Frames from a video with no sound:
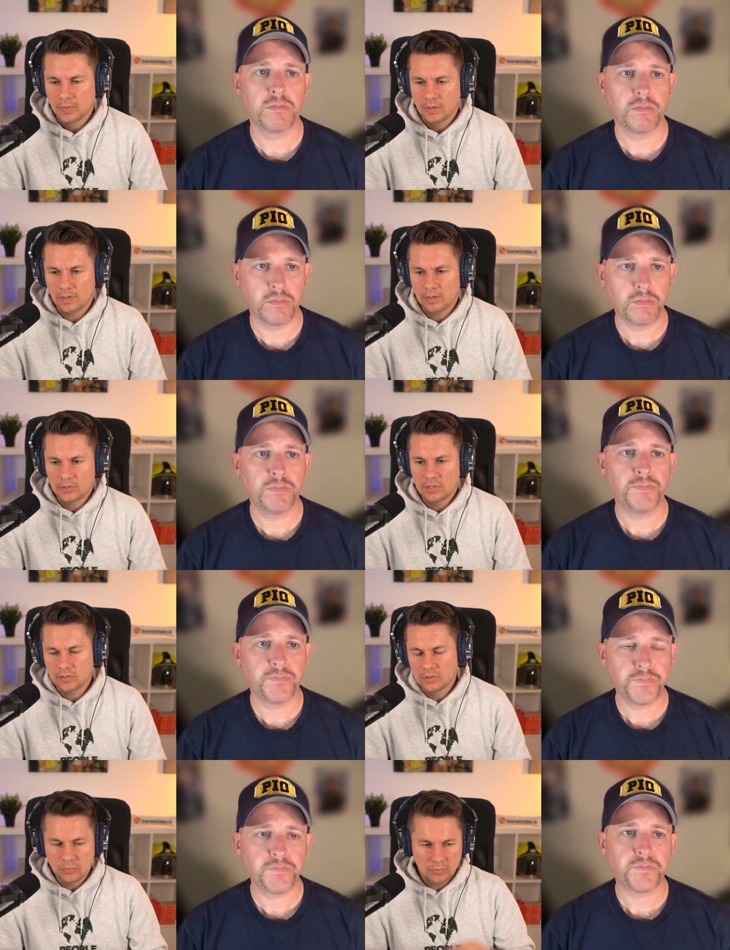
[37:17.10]
Speaker 1: uh,
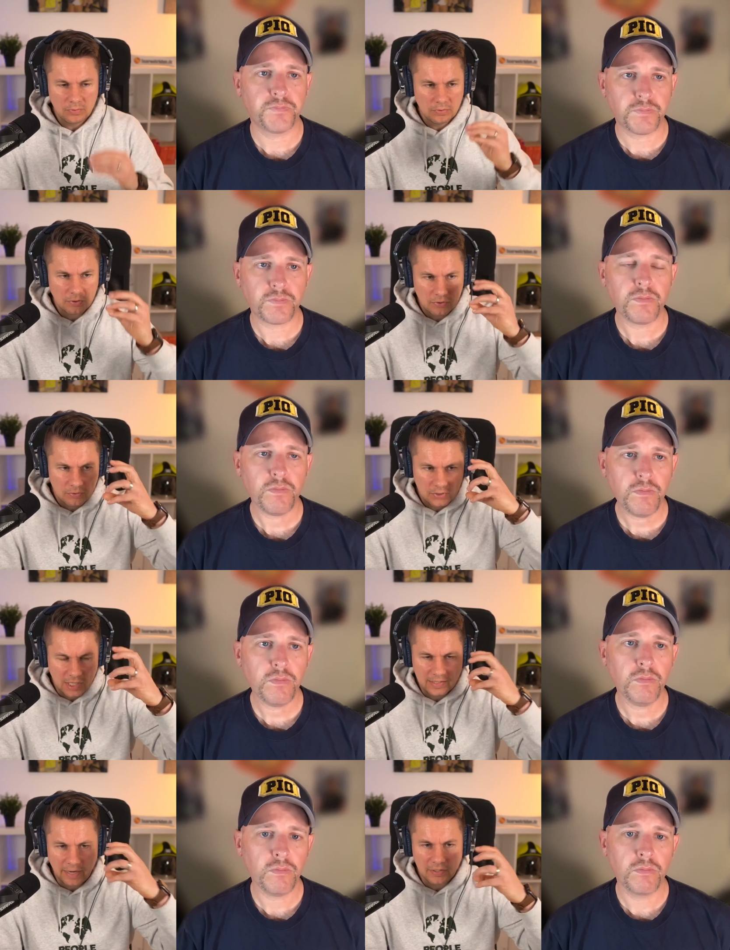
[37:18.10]
to to
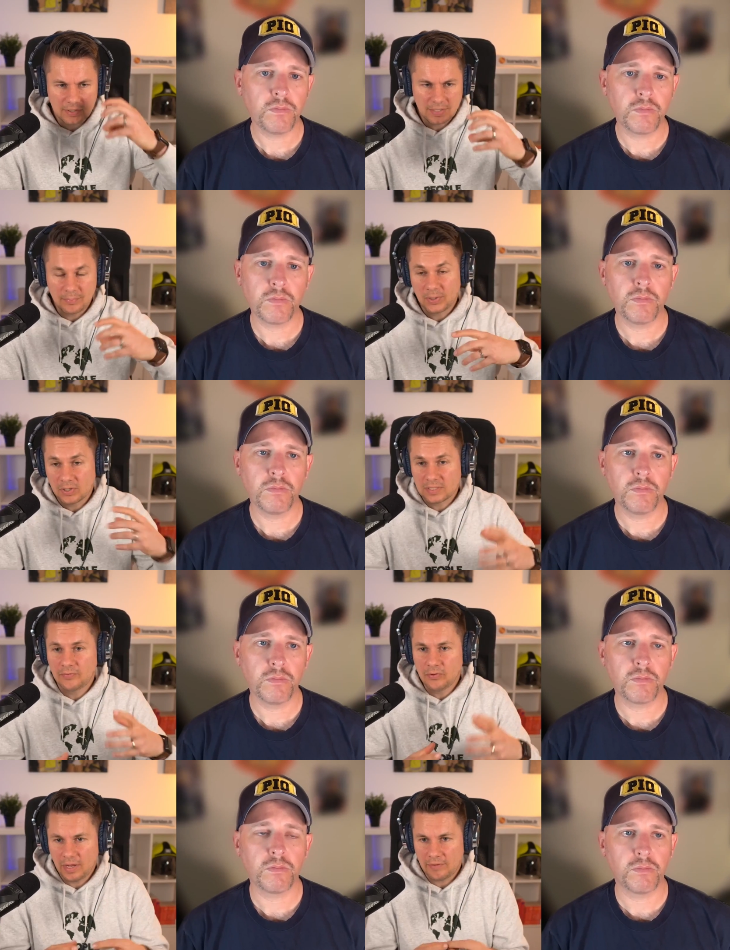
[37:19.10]
just understand because
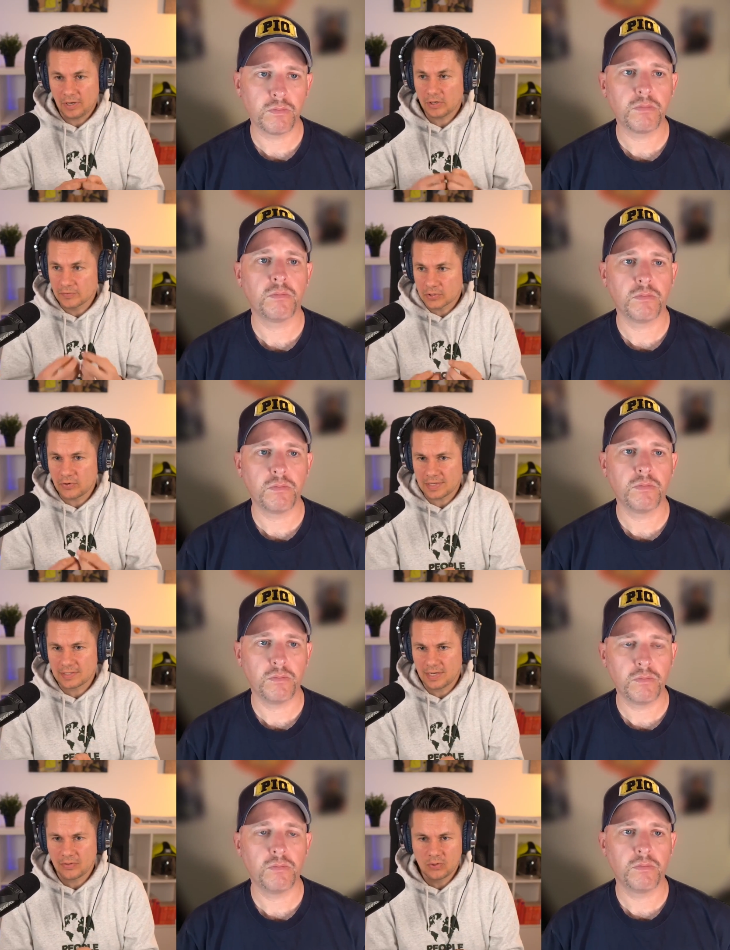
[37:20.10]
if you have a lot of
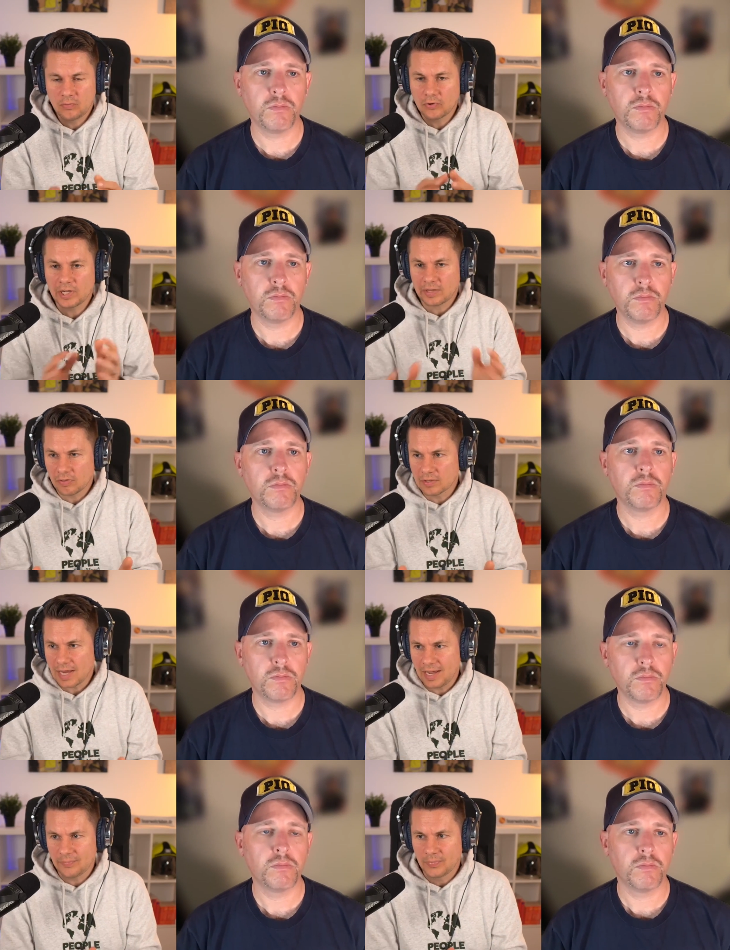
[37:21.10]
stress, yeah, you forget the
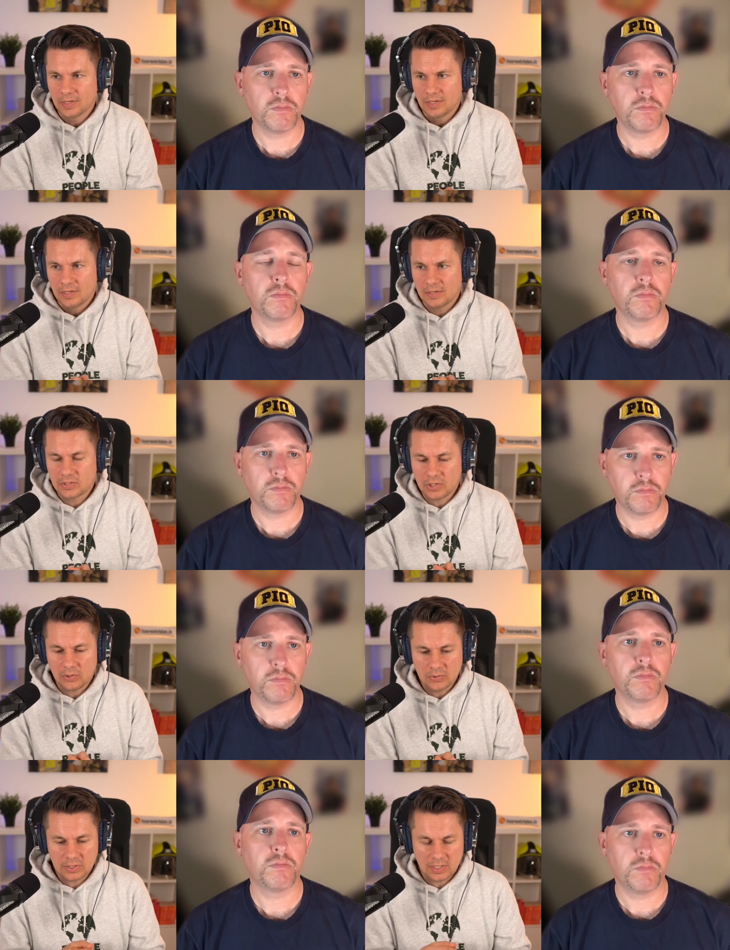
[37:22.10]
time. And so
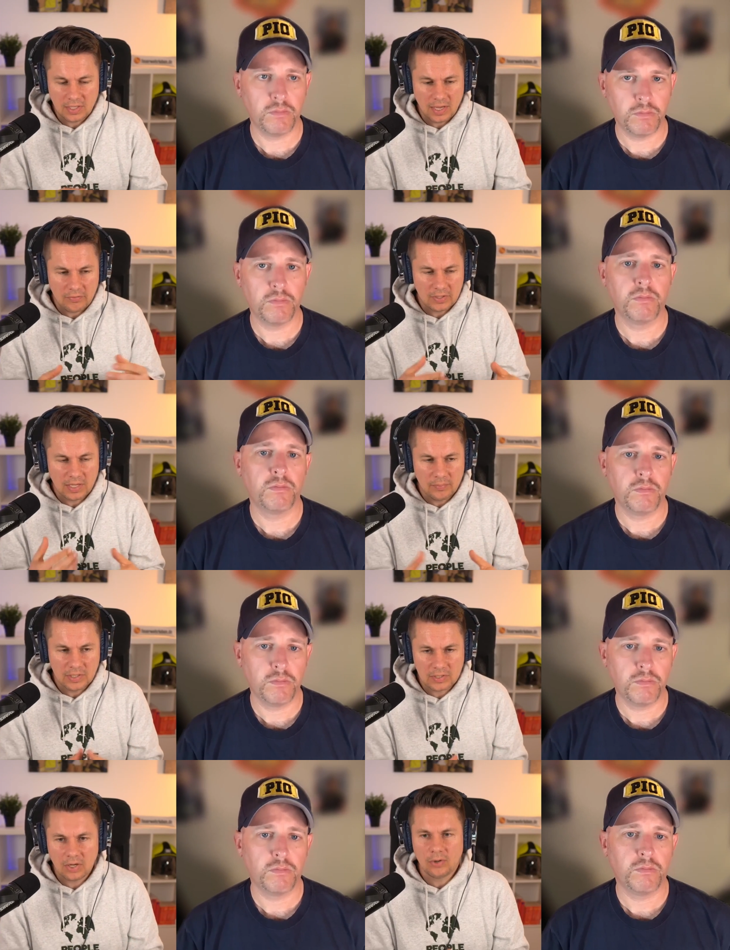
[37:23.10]
you see every 10
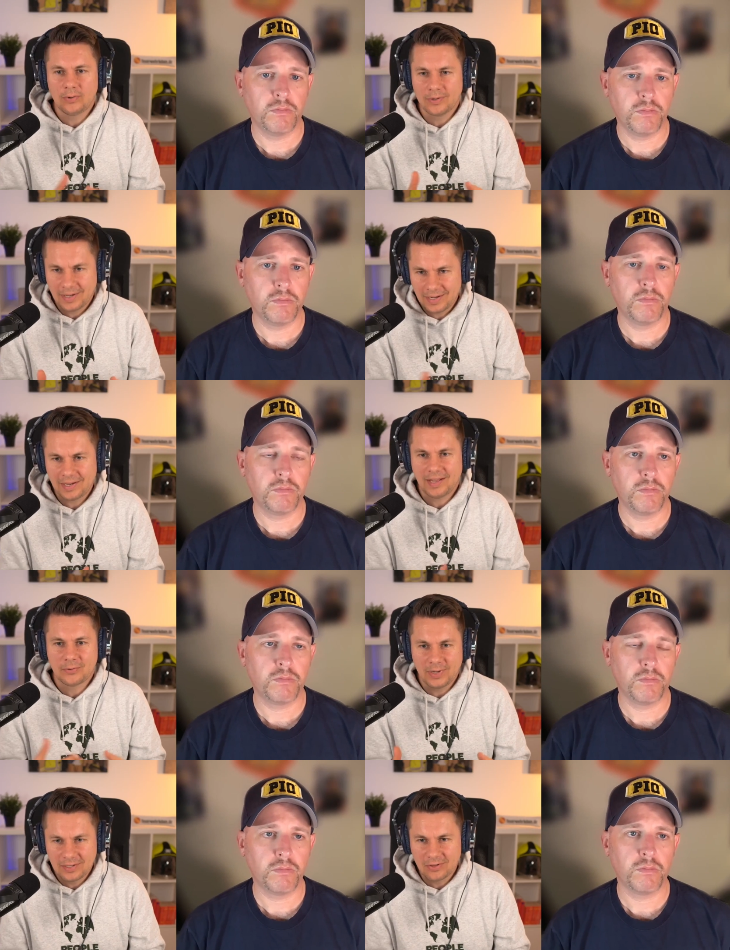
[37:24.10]
minutes, oh, okay,
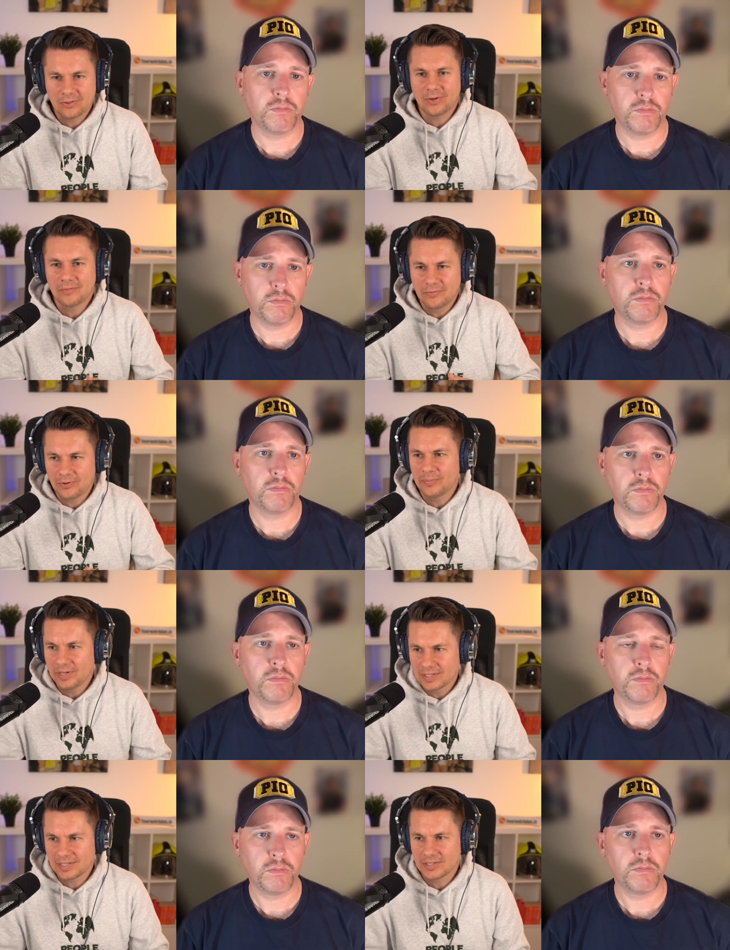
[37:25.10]
20, 30, 40
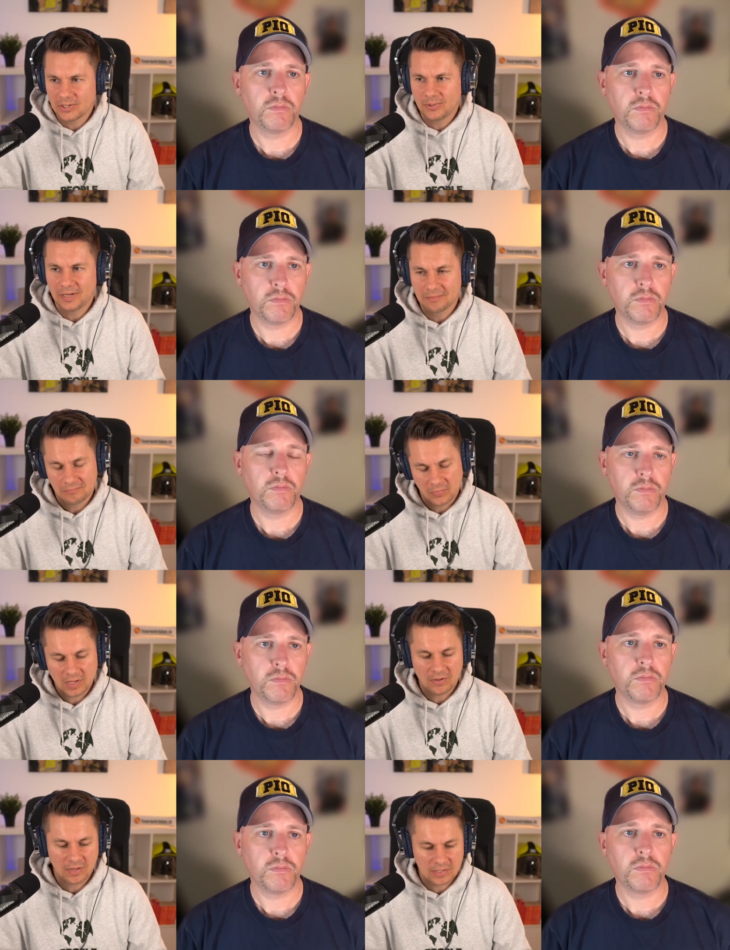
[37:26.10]
minutes, and so on.
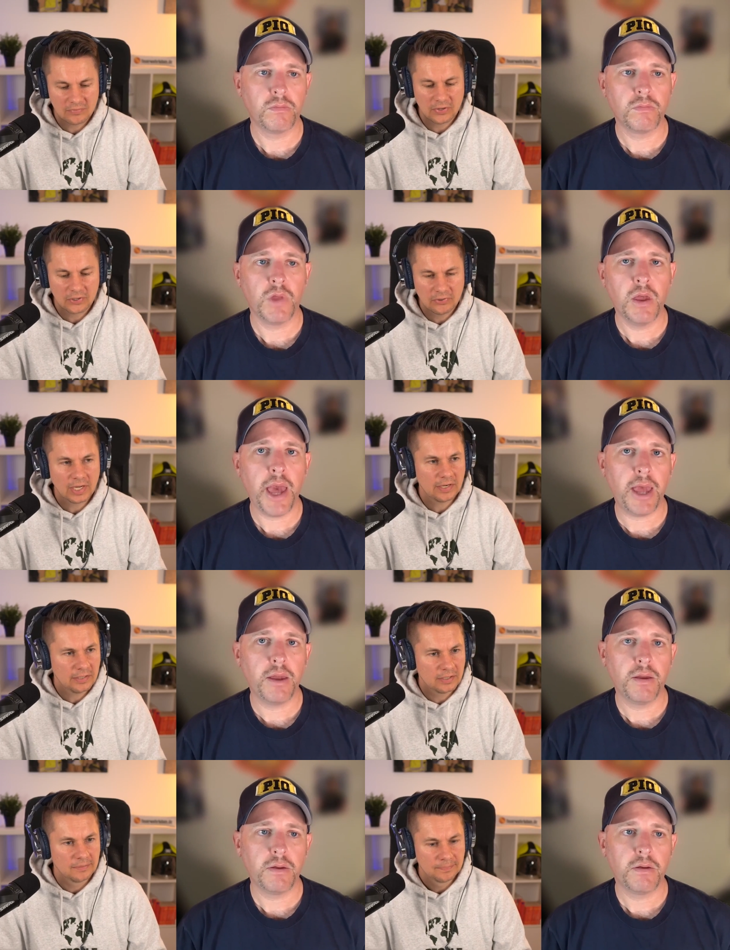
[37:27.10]
That, that's a very good
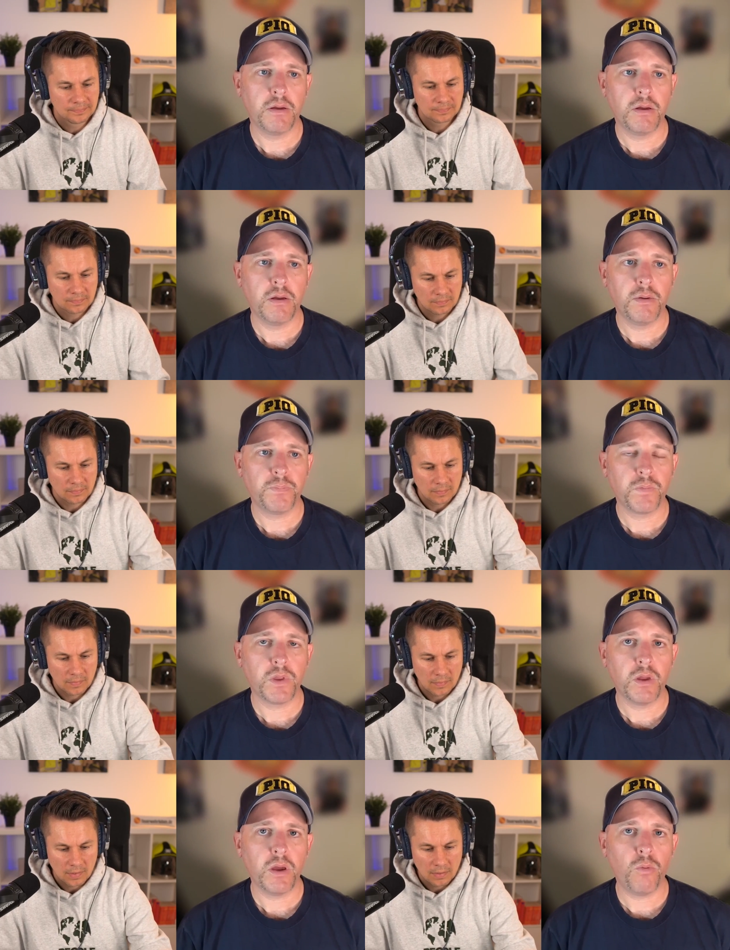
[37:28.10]
idea.
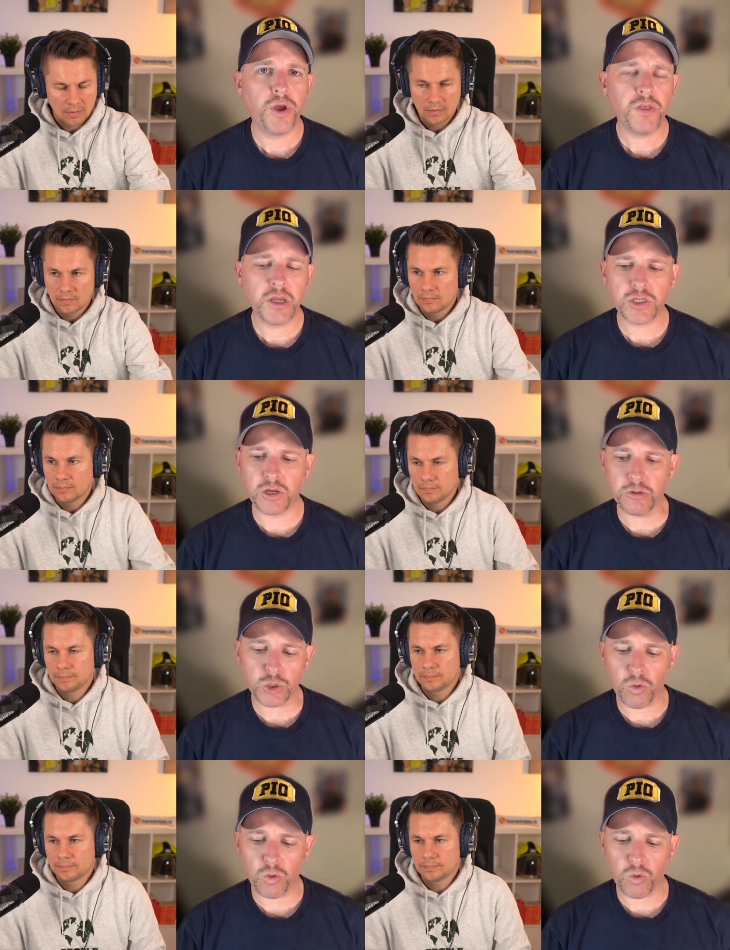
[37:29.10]
Speaker 2: We think so as